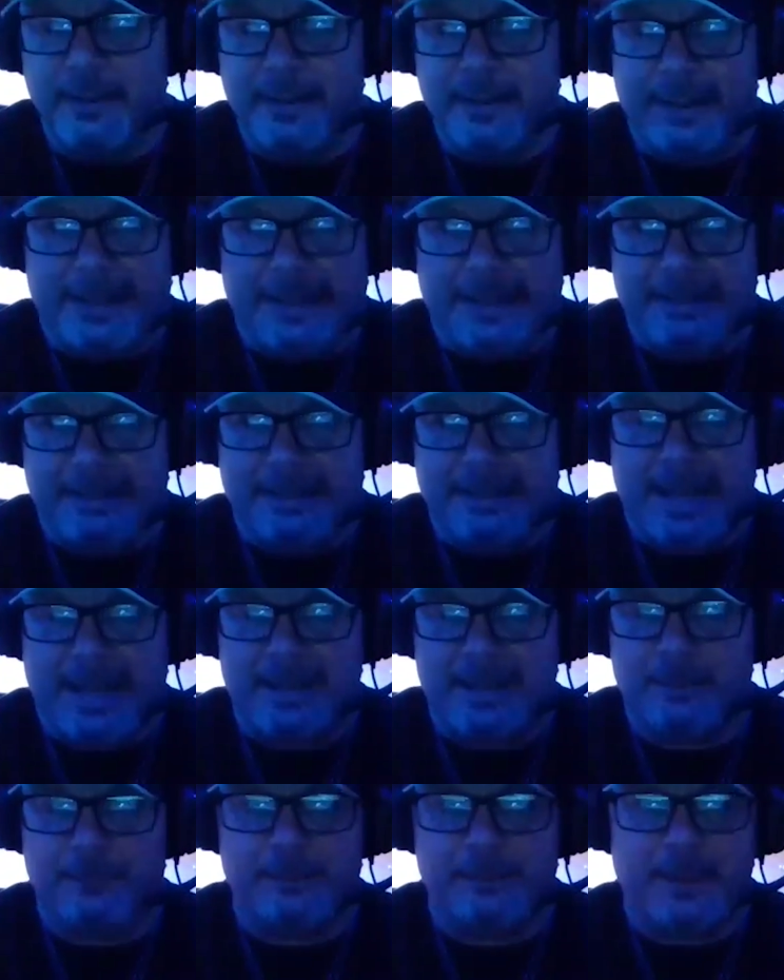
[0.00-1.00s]
And
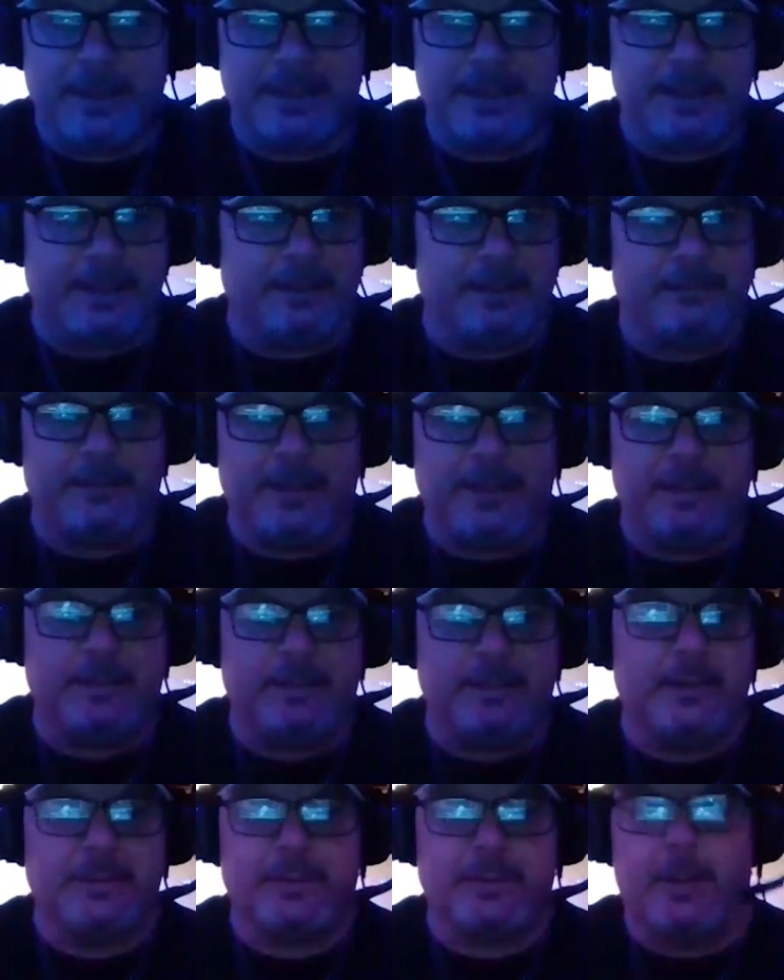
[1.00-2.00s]
I don't think it
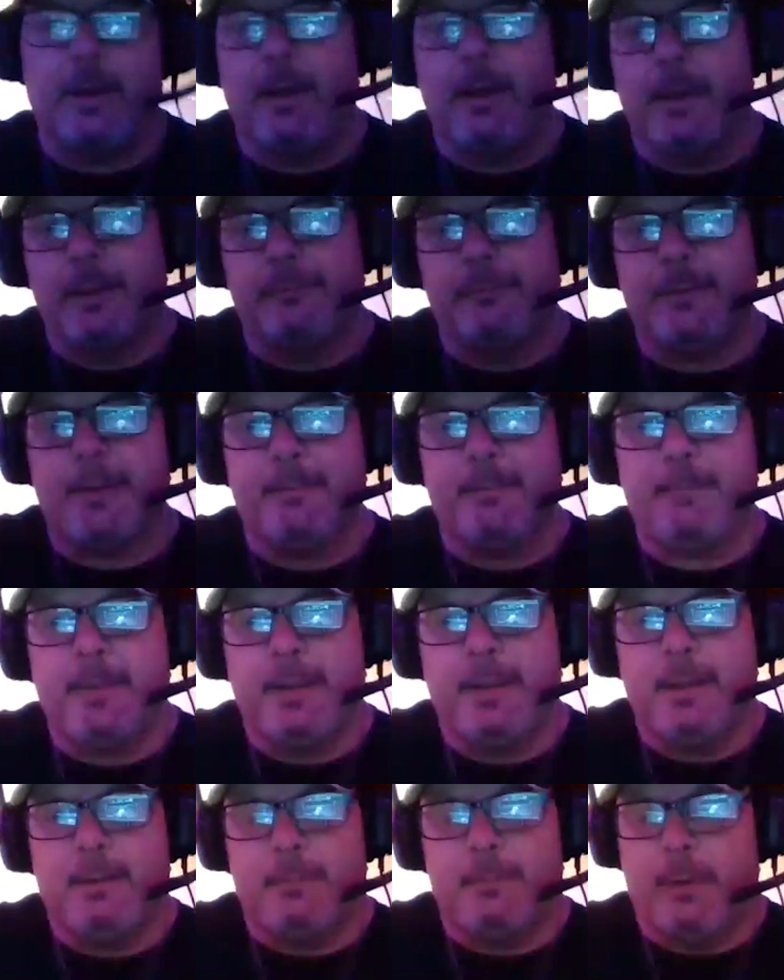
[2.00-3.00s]
does all of them,
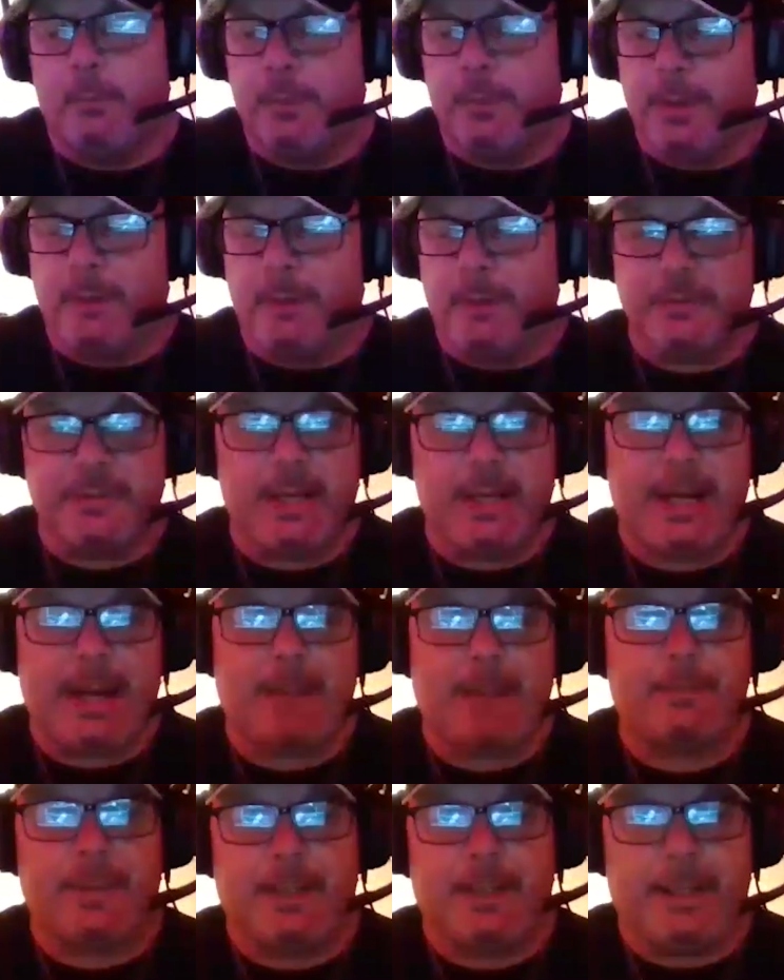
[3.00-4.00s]
but whatever's
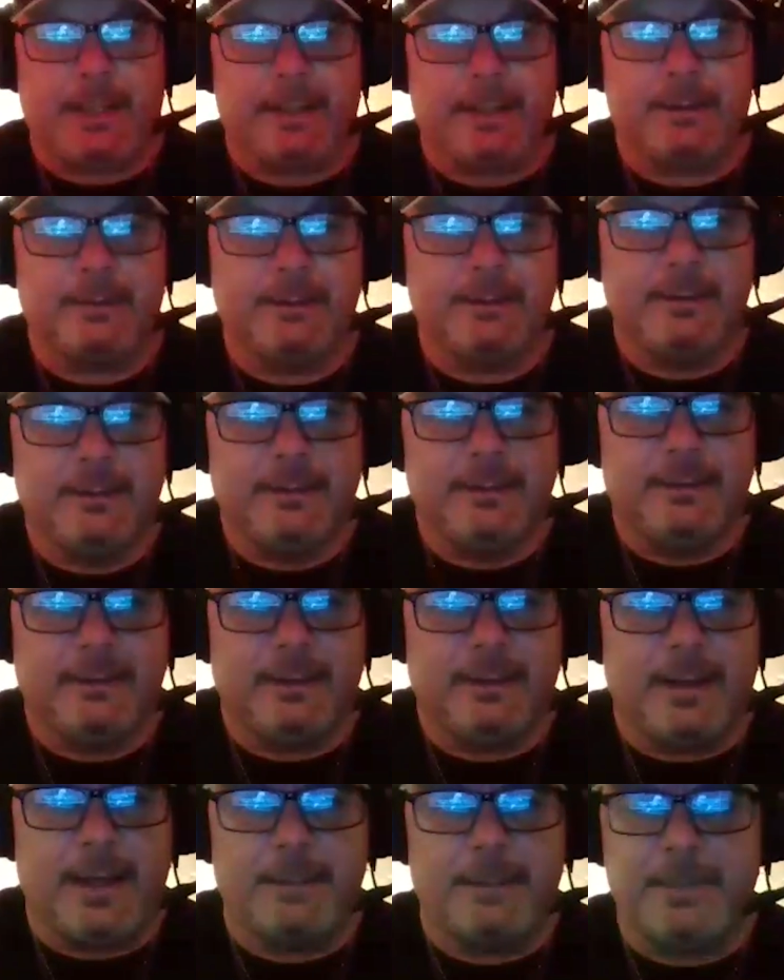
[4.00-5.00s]
happening,
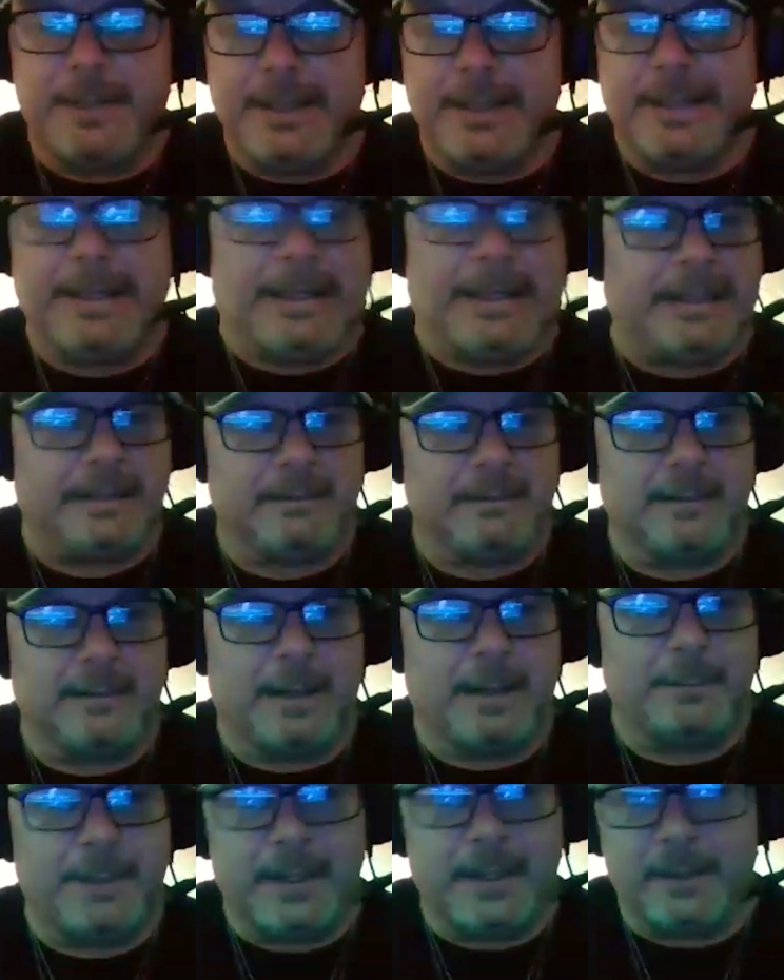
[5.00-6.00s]
I'm getting
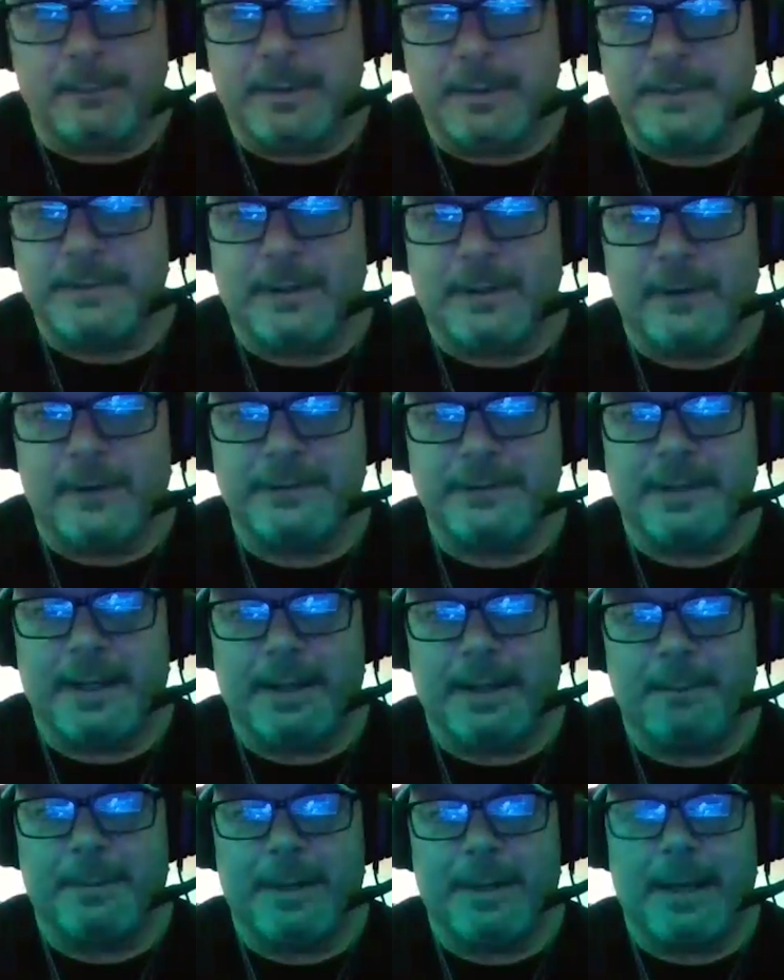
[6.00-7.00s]
results
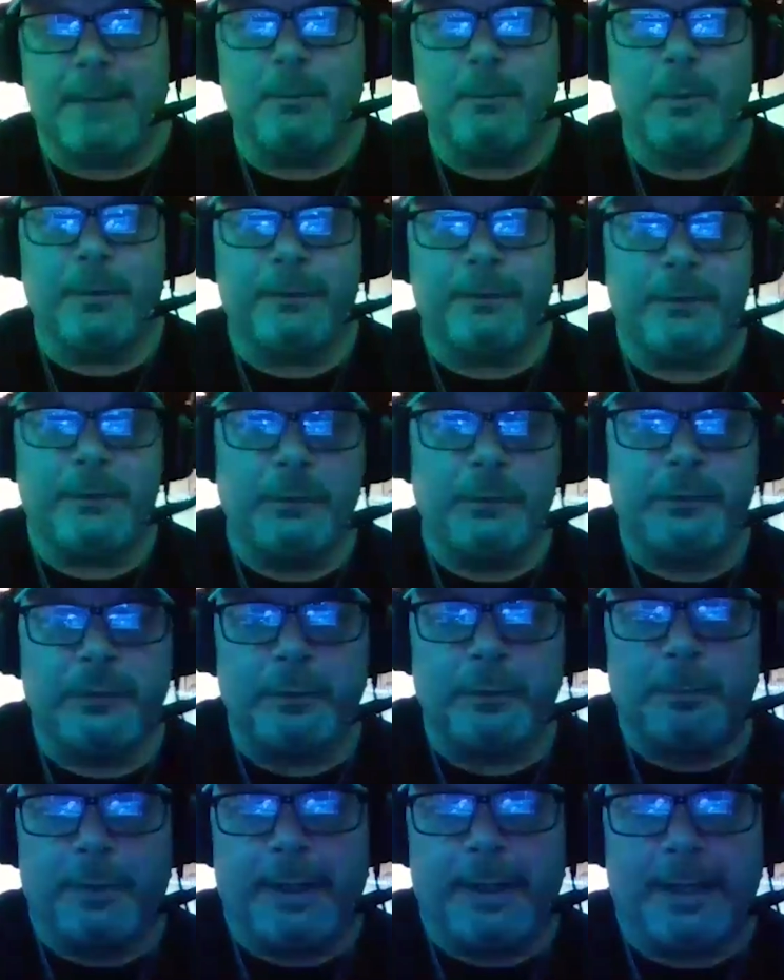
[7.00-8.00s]
on it. But I'm with you
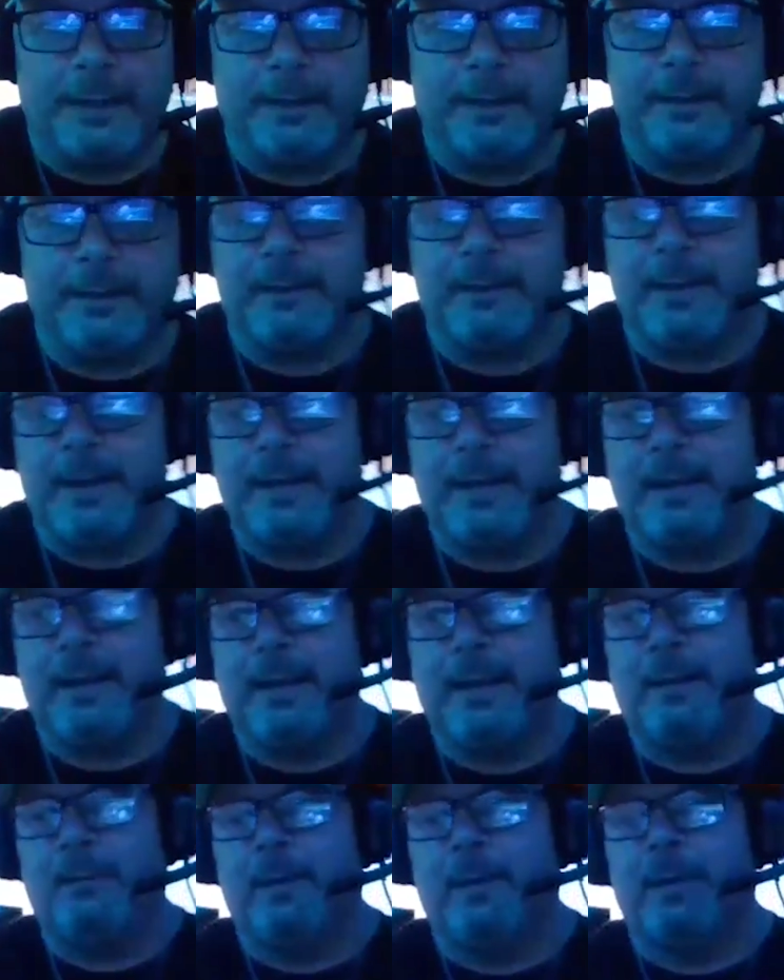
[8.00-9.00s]
too, Brandon.
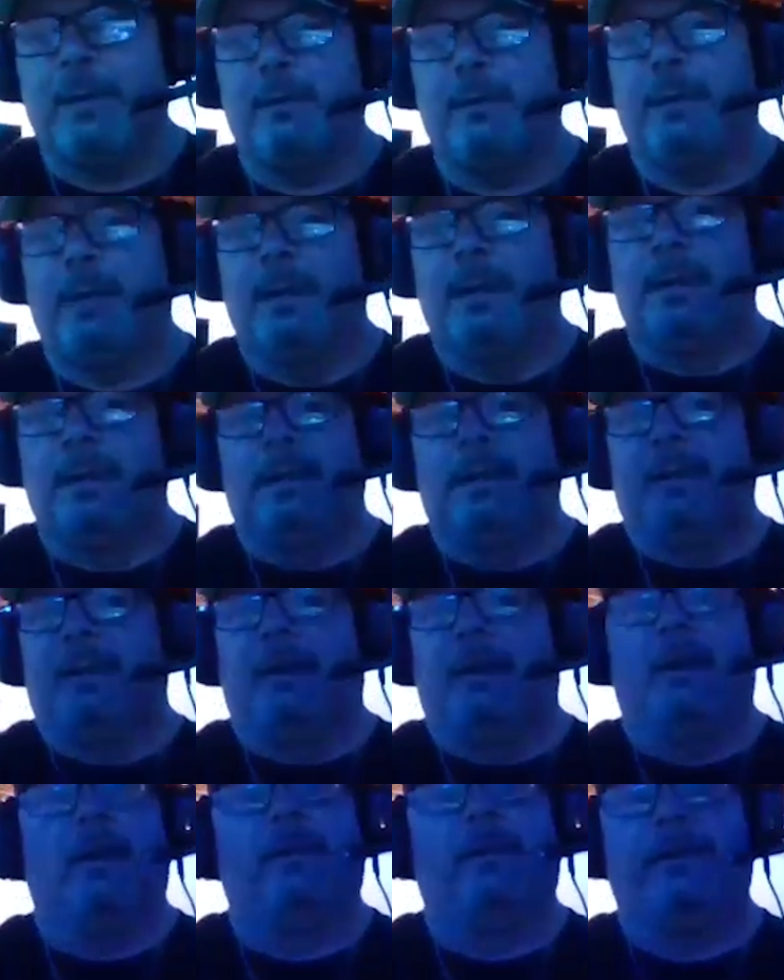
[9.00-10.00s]
I will
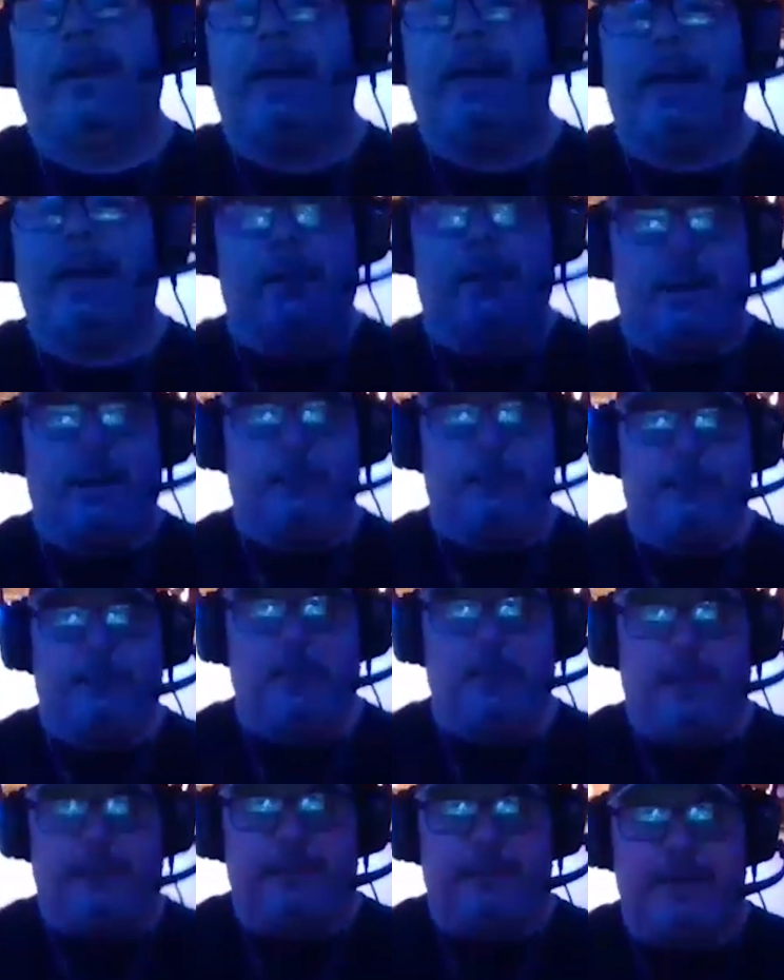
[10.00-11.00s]
all day agree with
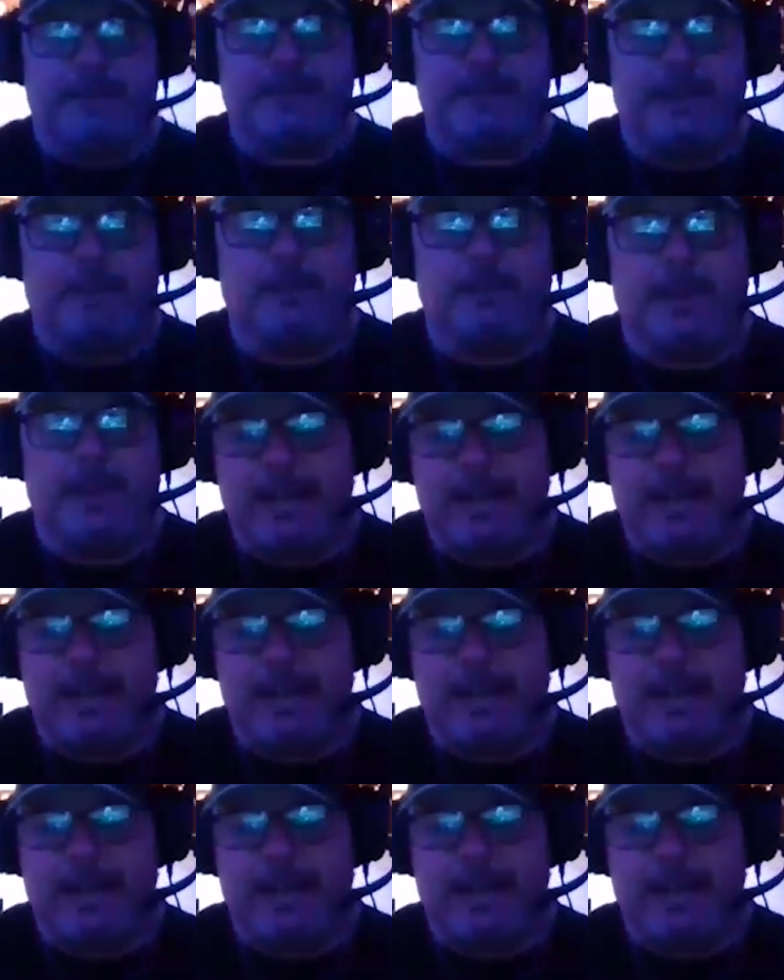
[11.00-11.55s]
you on this, that when